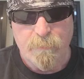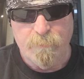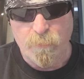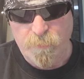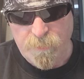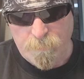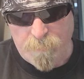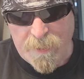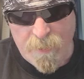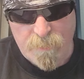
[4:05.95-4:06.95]
but we are
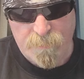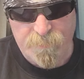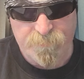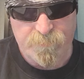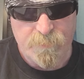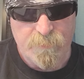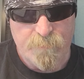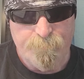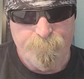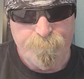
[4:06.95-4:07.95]
powerless
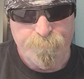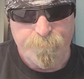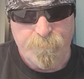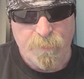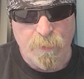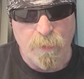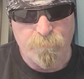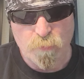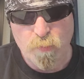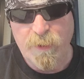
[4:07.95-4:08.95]

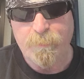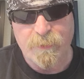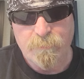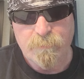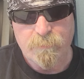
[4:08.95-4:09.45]
over women